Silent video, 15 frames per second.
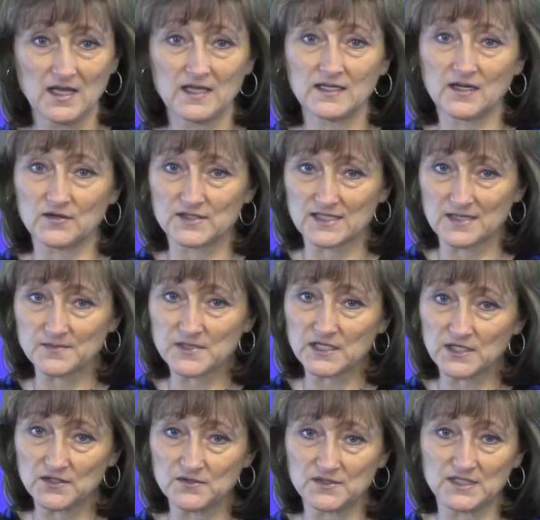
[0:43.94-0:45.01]
Now, it's up to
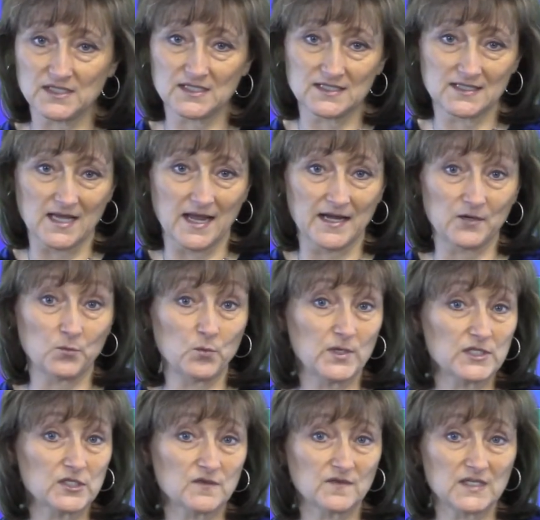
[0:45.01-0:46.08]
you to decide
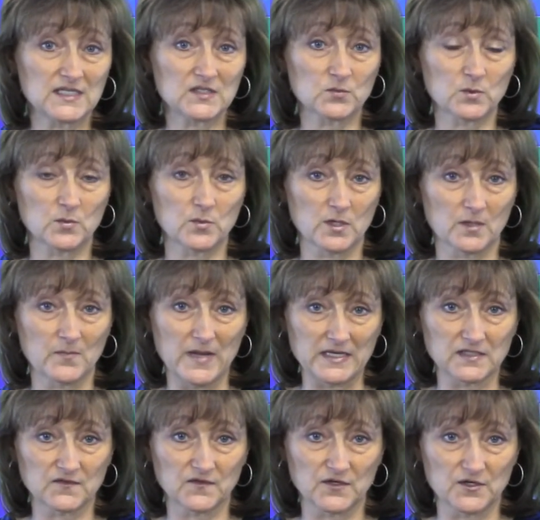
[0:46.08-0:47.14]
which of these will work
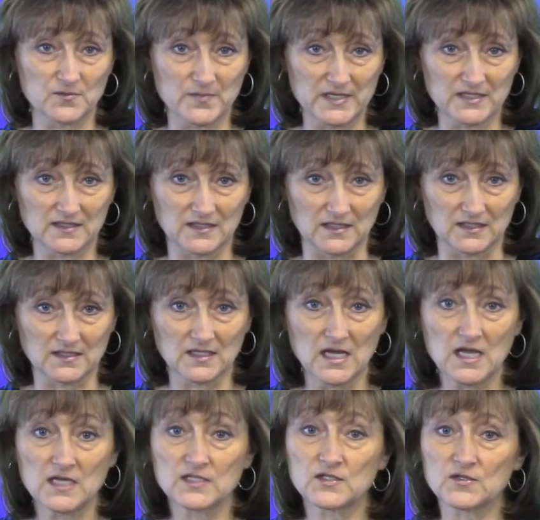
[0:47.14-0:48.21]
best for your business.
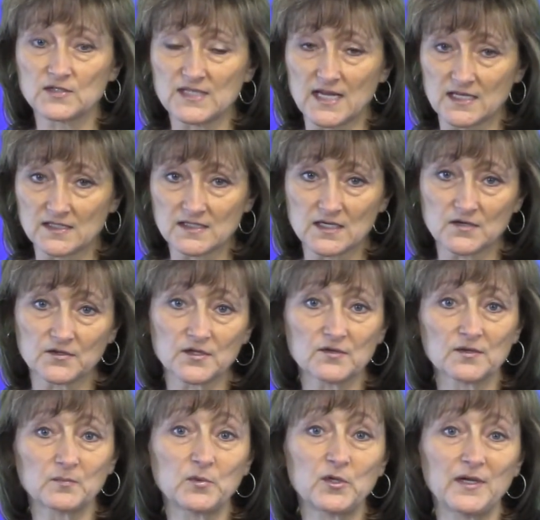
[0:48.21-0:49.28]
So test out your
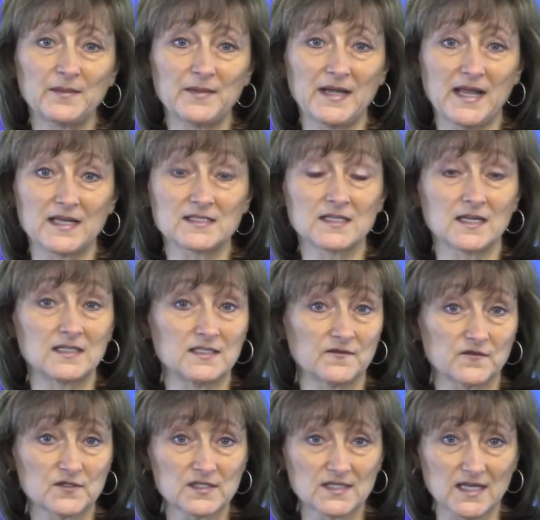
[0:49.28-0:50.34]
employment ads on
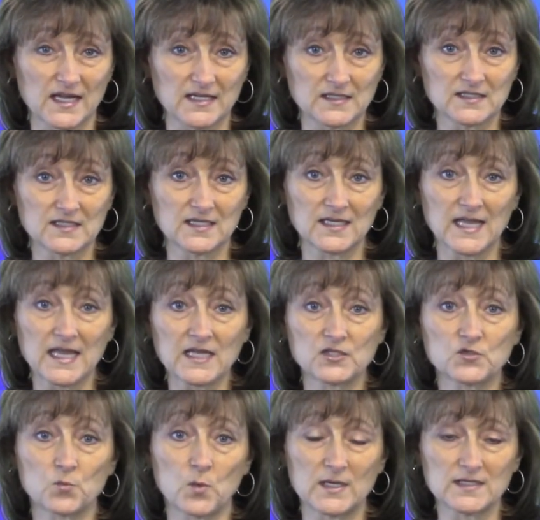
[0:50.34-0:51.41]
different sites to
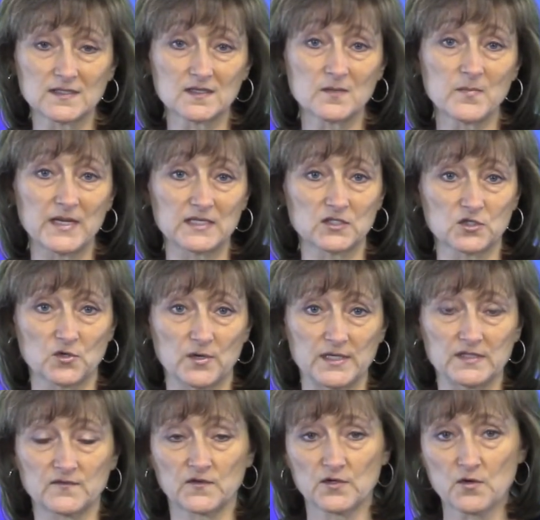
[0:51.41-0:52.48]
gauge what's the best
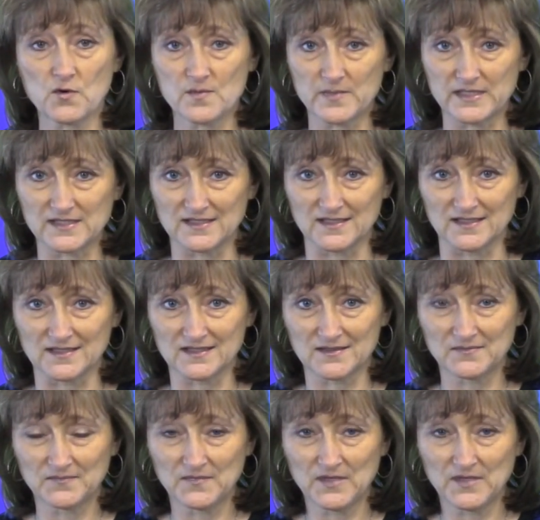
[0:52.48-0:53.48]
choice for your business.